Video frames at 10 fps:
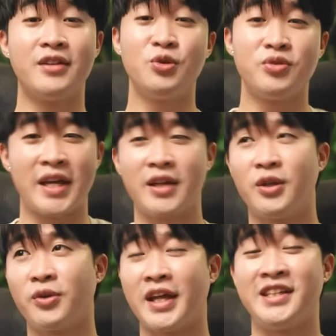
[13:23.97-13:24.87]
And do
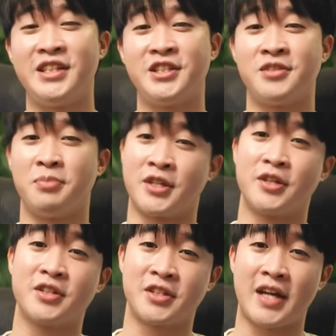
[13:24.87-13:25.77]
take note that these
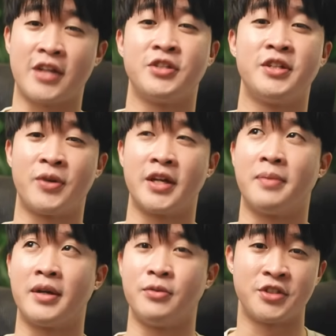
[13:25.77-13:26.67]
materials are actually
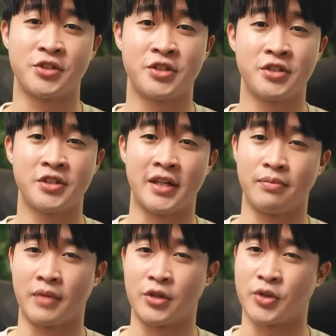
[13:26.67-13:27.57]
created by researchers
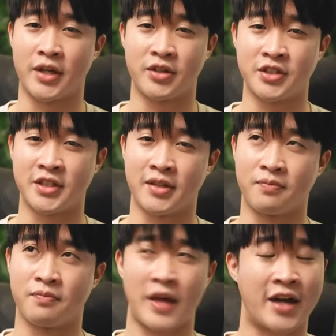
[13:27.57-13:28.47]
and educators
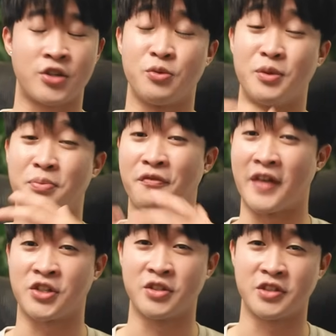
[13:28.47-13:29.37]
and actual
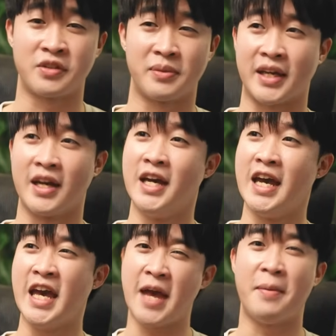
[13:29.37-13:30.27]
professionals from like
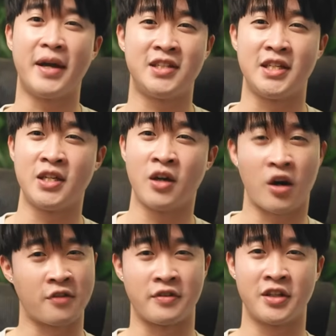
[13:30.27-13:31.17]
MIT,
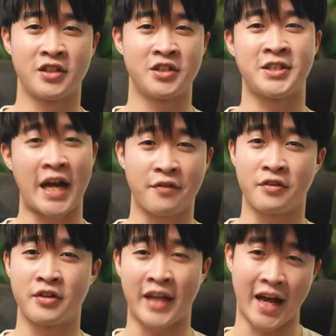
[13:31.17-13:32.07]
Harvard,
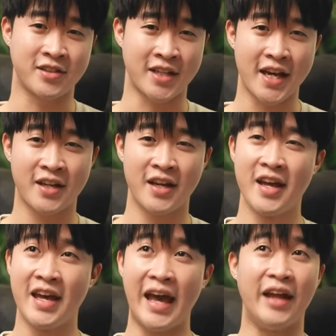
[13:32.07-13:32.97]
Stanford, Caltech,
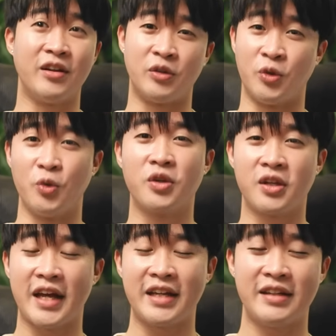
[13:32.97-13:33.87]
and
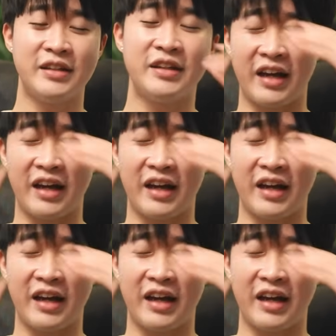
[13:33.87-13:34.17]
Google, and